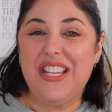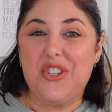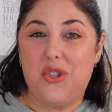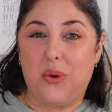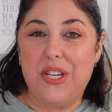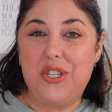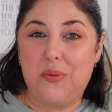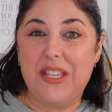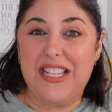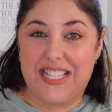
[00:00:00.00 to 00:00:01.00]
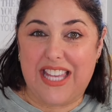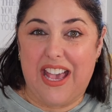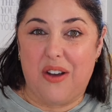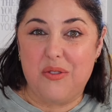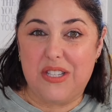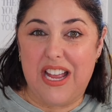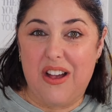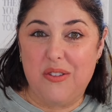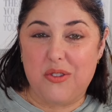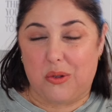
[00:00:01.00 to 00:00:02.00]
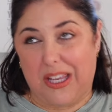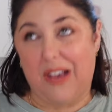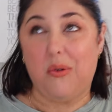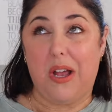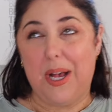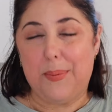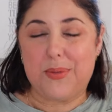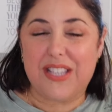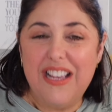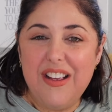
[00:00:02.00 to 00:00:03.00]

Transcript: enjoy doing these countdowns or count ups